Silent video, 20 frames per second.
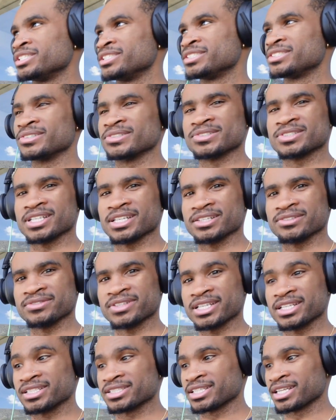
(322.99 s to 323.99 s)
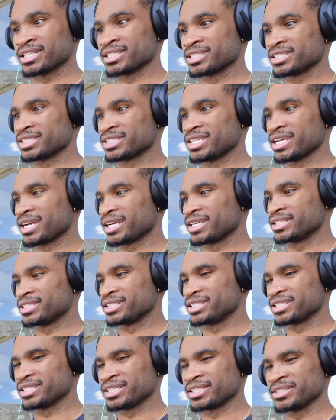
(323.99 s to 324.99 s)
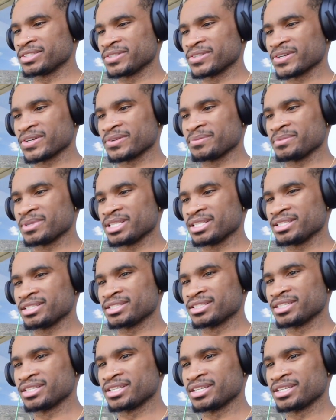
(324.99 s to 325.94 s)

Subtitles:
he's going to take advantage like this guy did, you know what I mean?